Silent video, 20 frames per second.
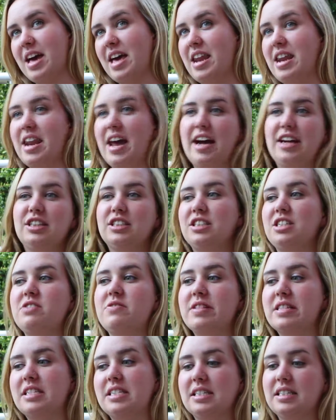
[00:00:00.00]
and I just
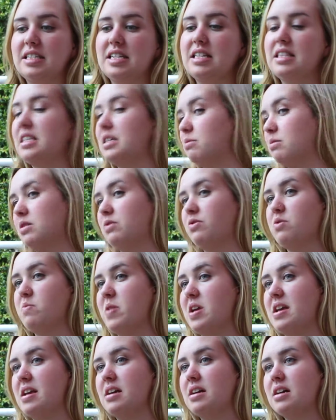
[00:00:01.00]
knew instantly this was for
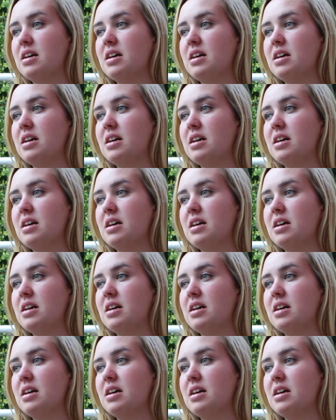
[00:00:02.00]
me.